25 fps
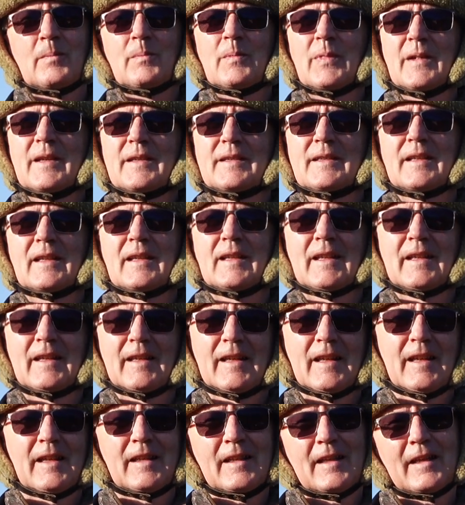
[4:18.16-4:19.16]
basically
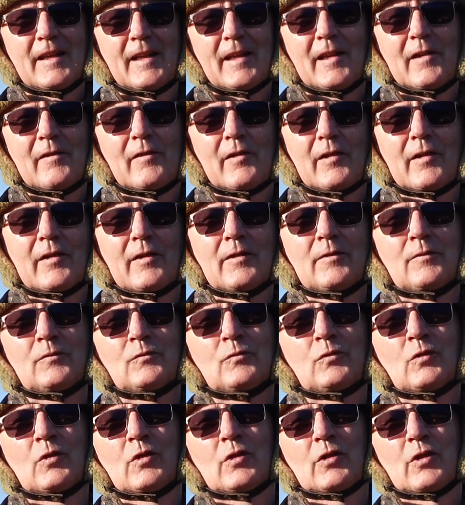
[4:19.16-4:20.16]
in an area
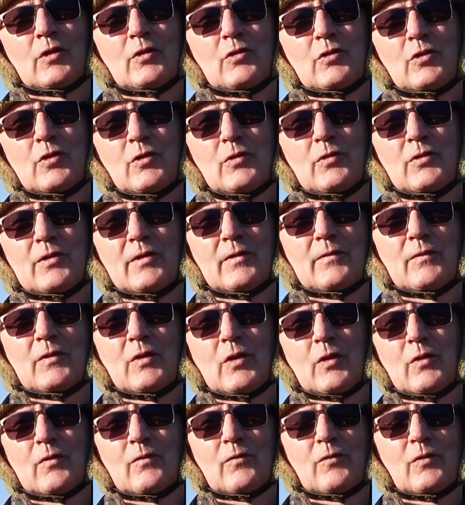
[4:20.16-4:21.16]
conducive to
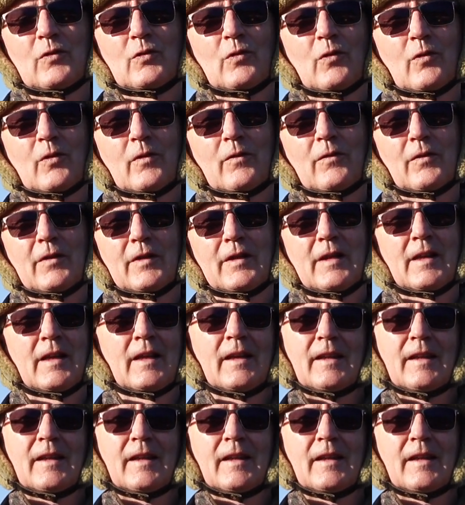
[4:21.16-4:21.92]
good photography